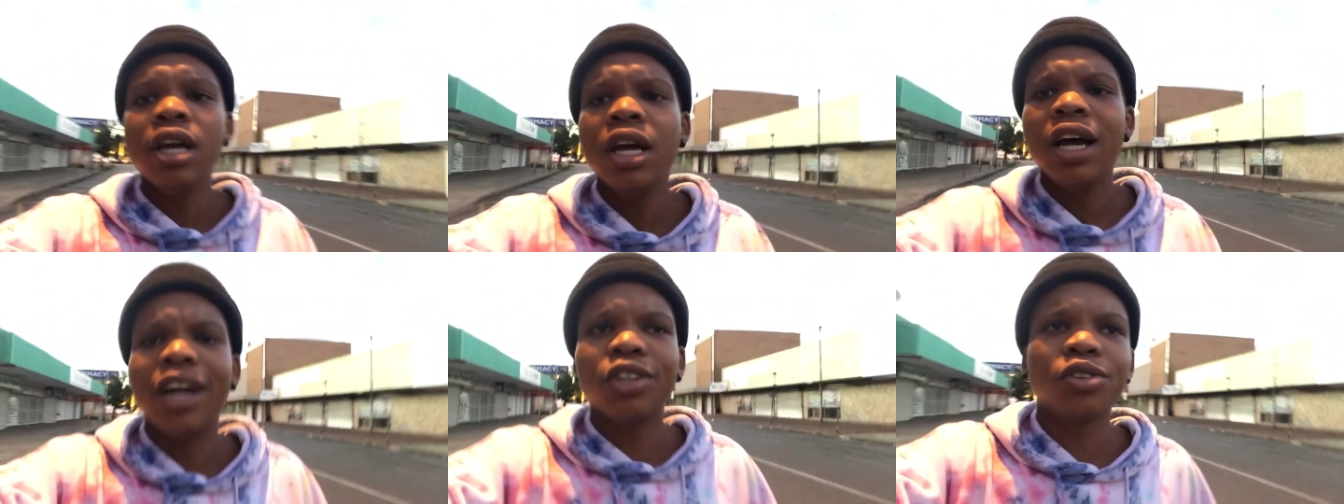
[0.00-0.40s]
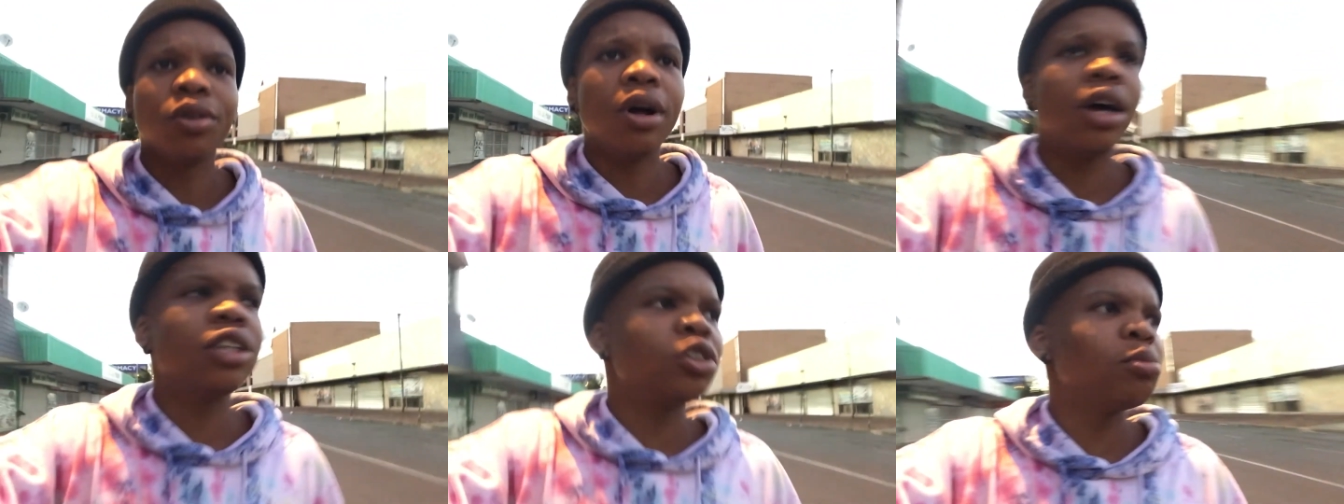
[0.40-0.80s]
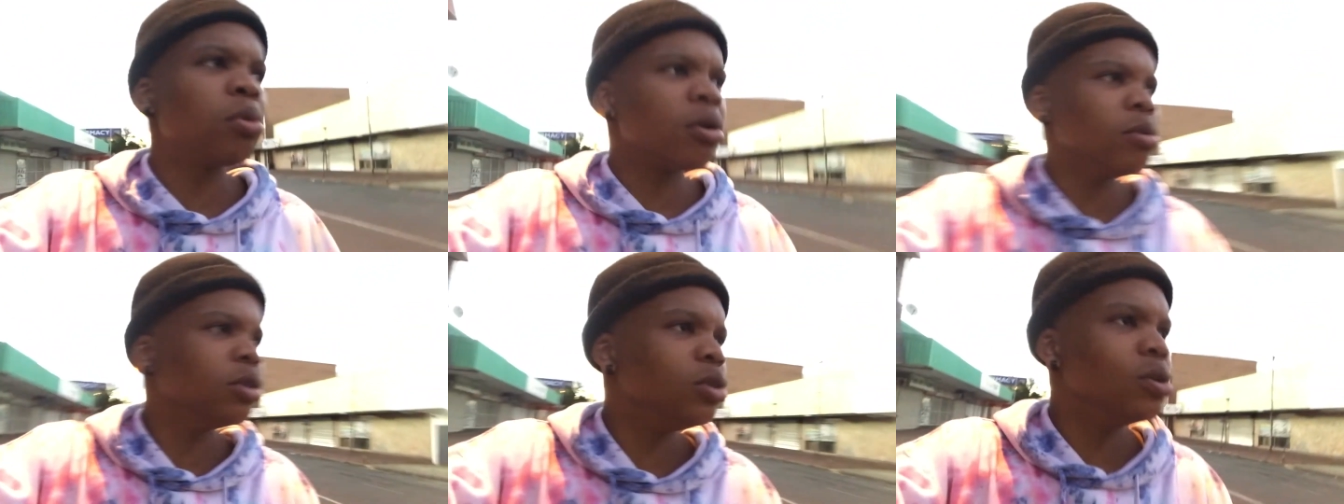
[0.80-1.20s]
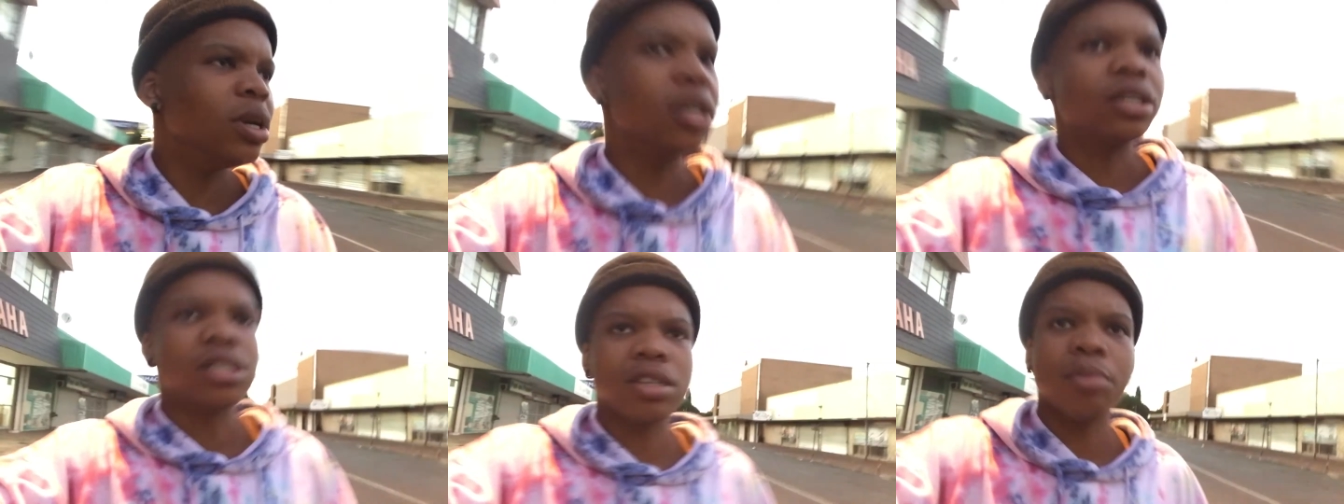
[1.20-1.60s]
I should, I should probably do
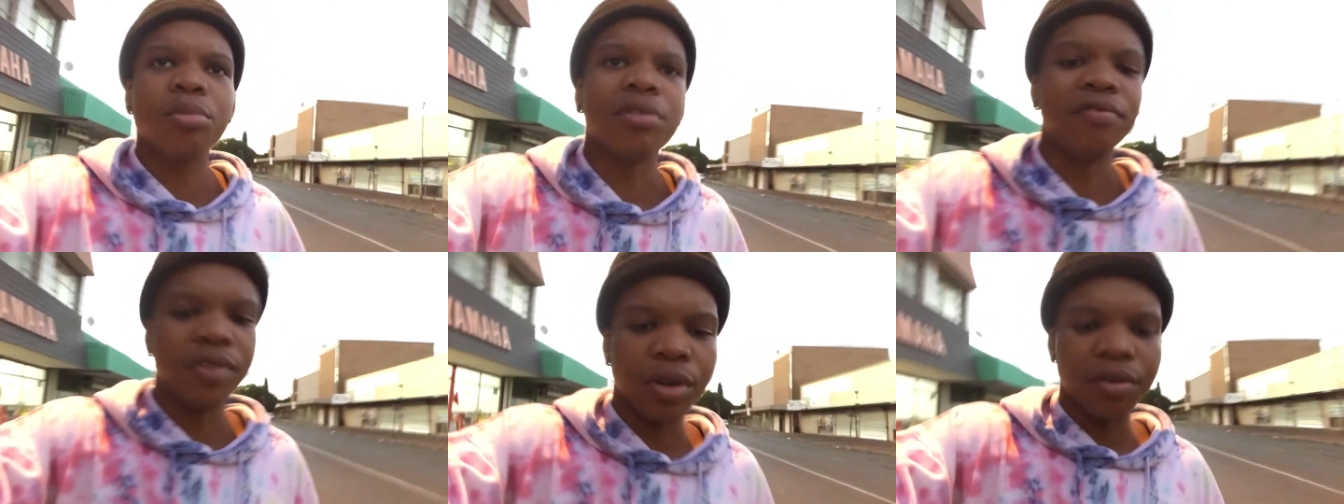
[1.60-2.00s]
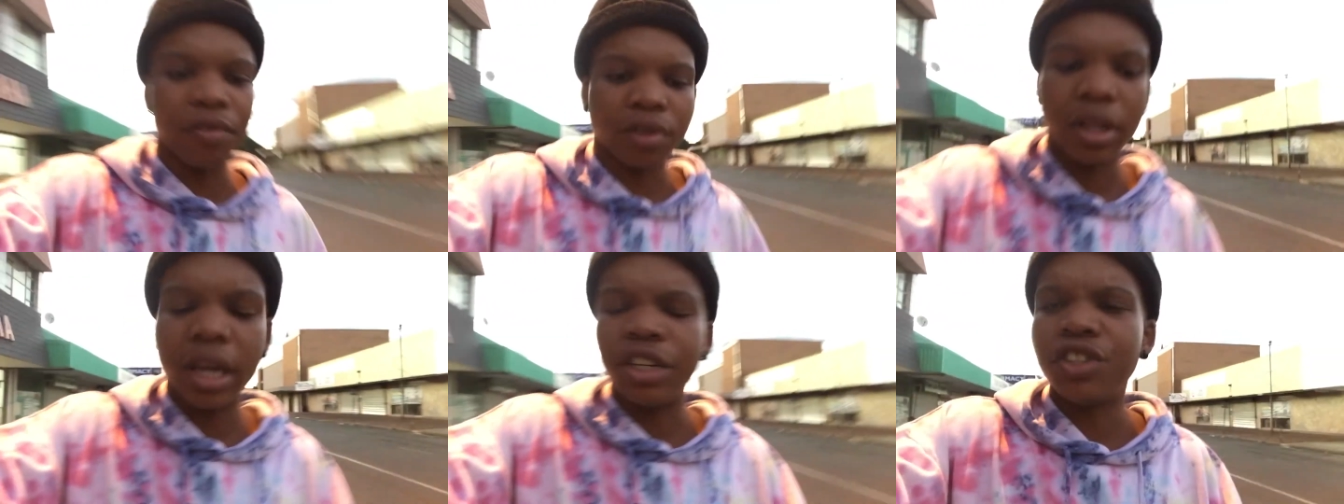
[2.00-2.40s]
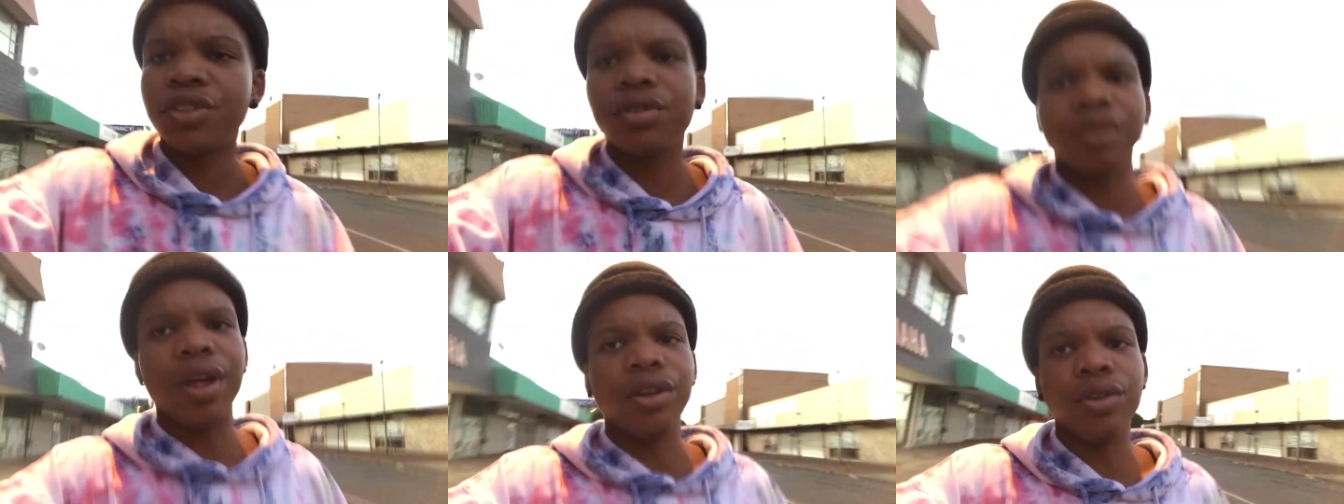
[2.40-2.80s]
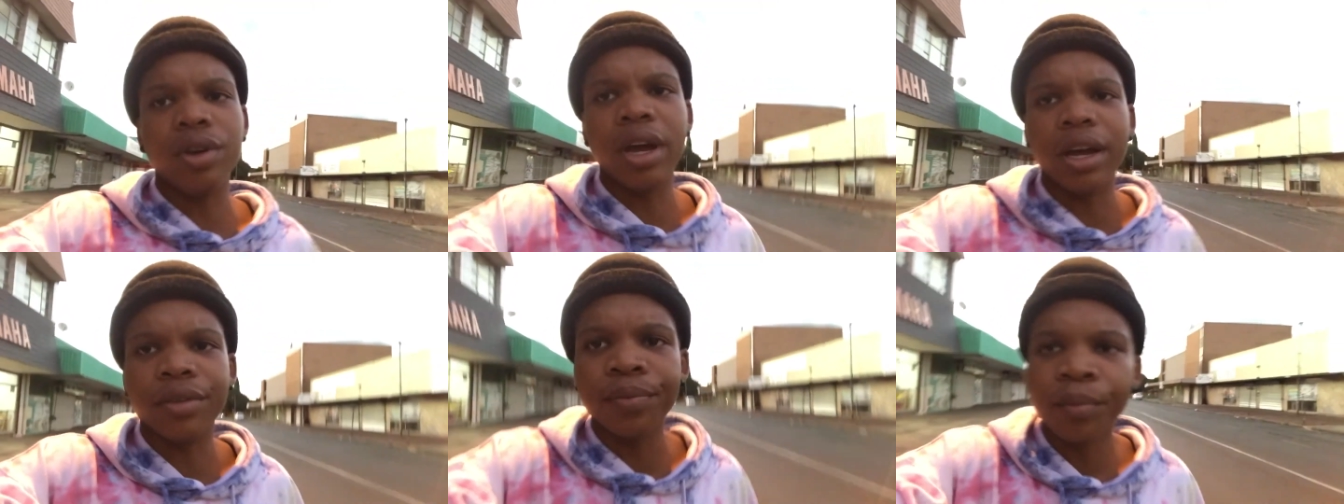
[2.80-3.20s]
like a separate video for that. Just thank you
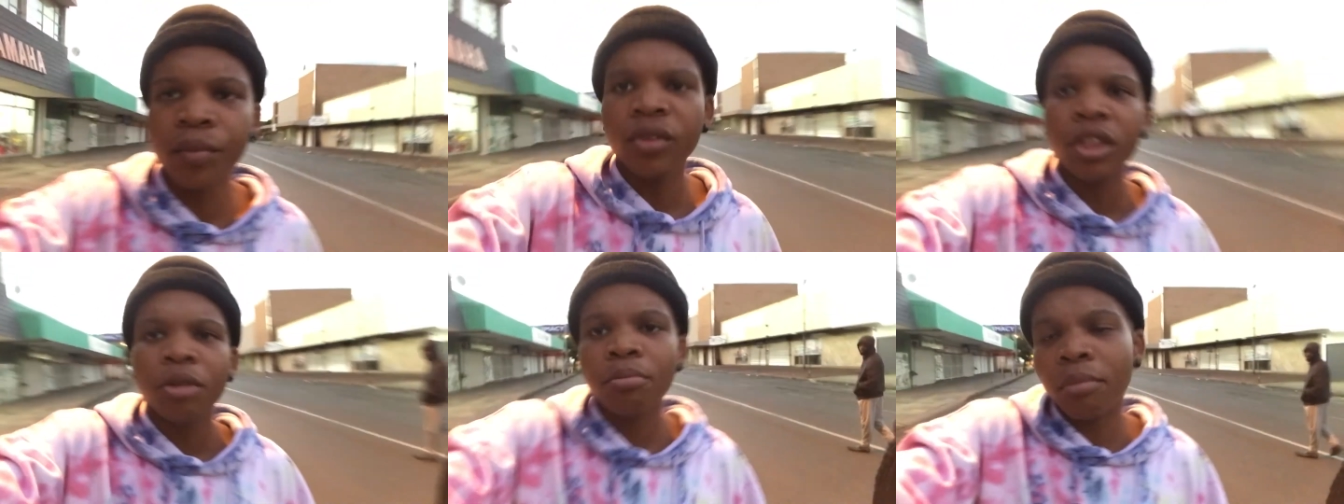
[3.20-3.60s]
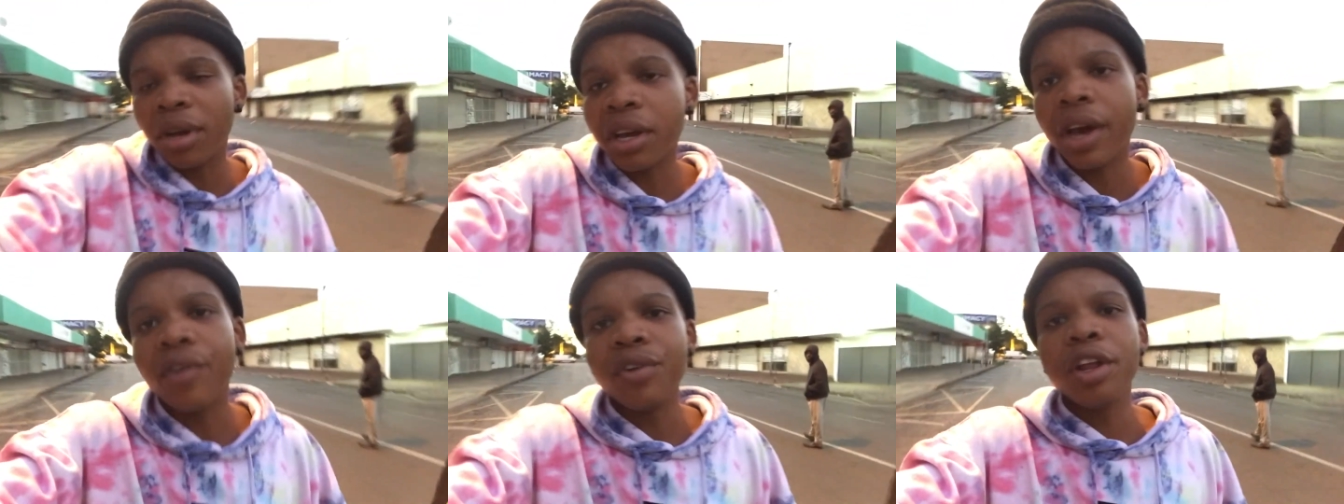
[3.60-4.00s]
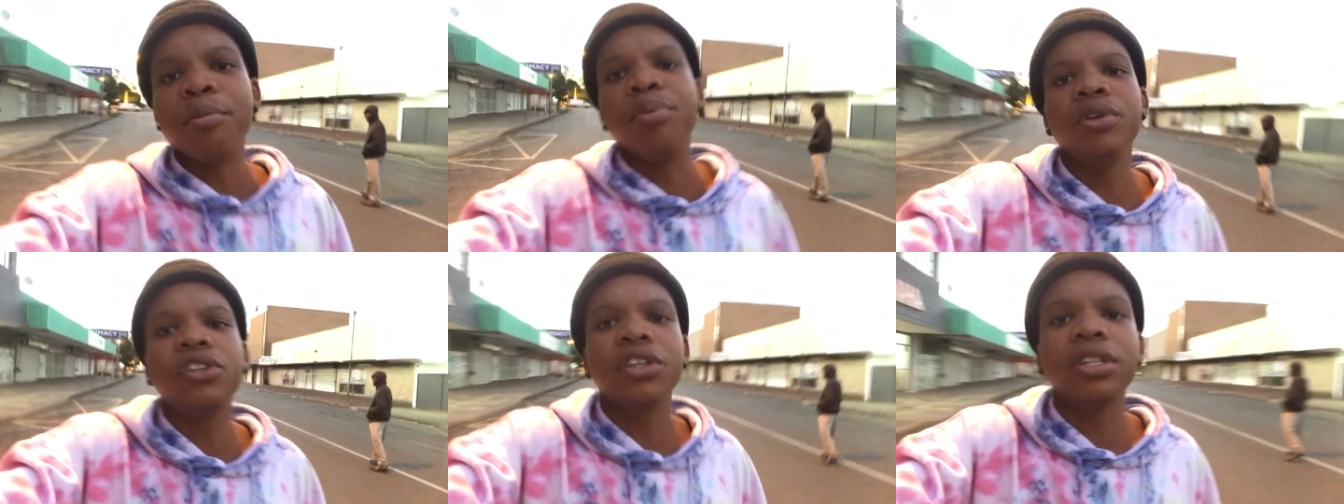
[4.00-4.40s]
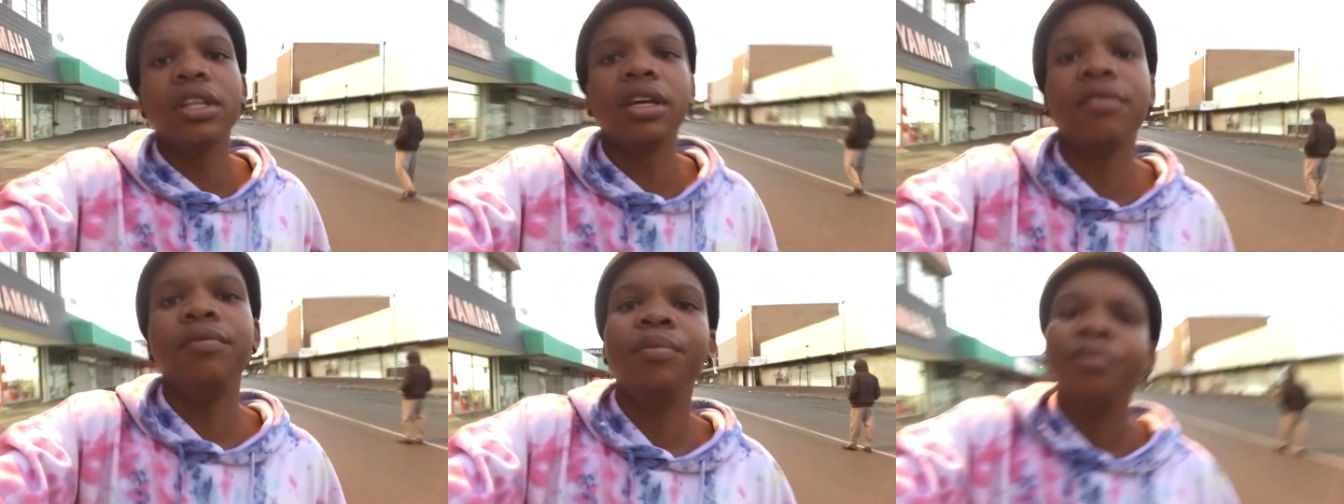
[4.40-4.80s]
guys. But yeah, I really appreciate that.